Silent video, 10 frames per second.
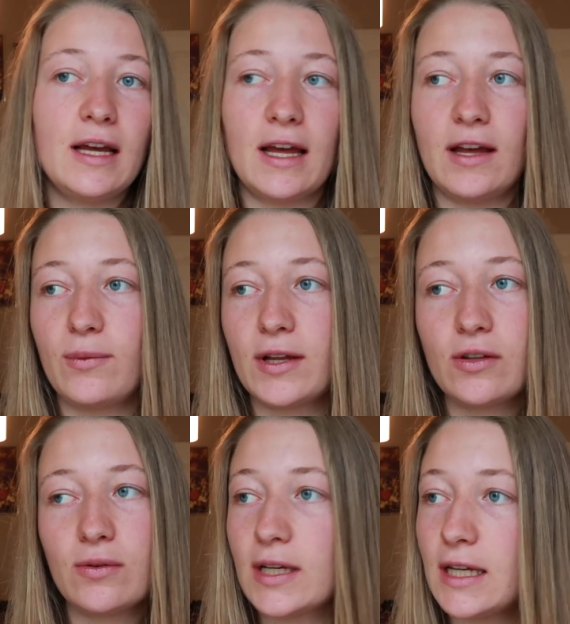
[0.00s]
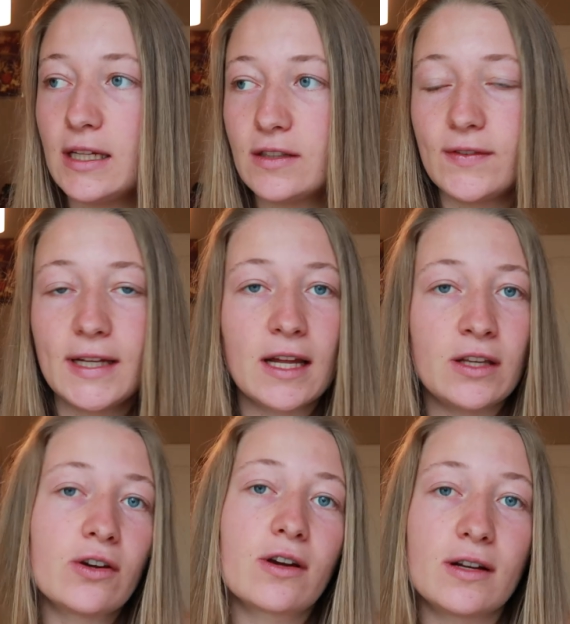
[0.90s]
uh, when you eat
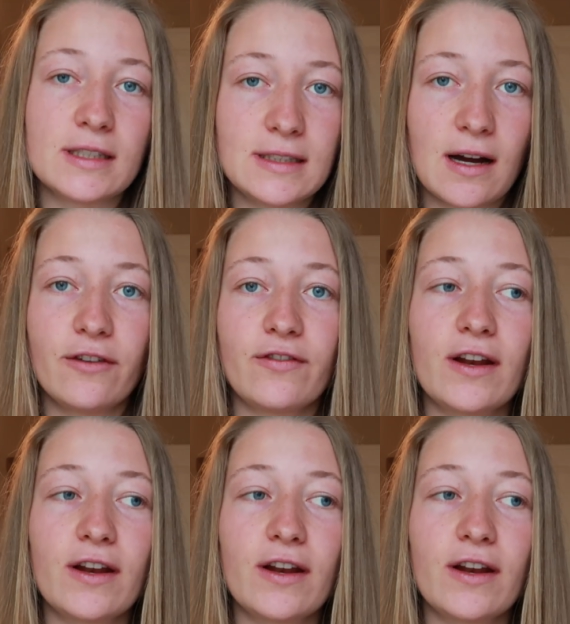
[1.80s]
vegan you're gonna starve.